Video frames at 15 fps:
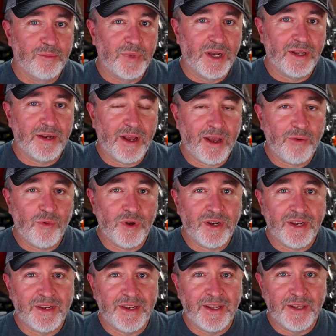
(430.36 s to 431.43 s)
But I
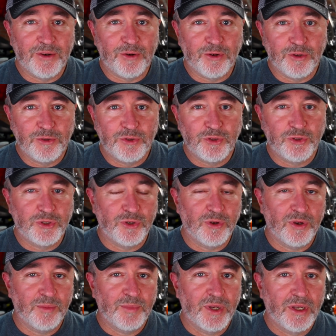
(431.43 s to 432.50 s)
wanted to introduce you
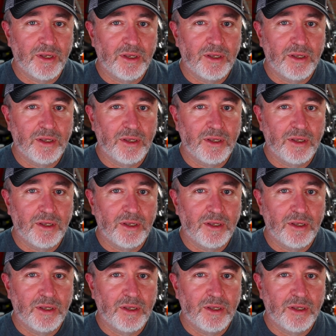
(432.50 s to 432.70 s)
to him.